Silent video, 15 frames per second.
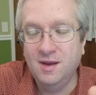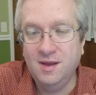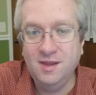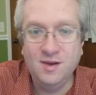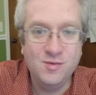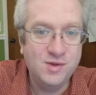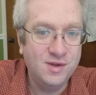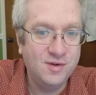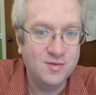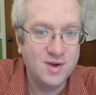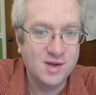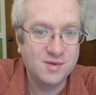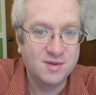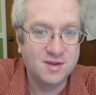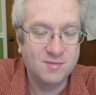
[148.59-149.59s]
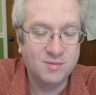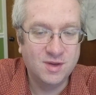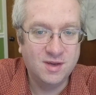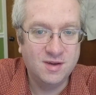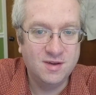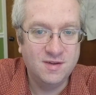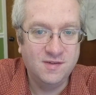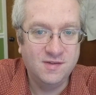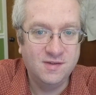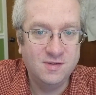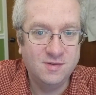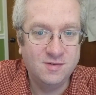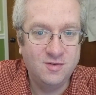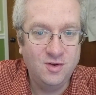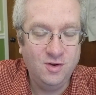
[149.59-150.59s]
And that was interesting because,
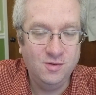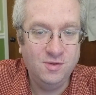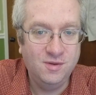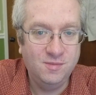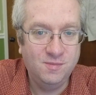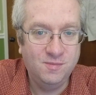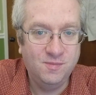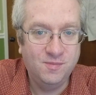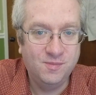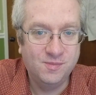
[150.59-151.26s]
you know, the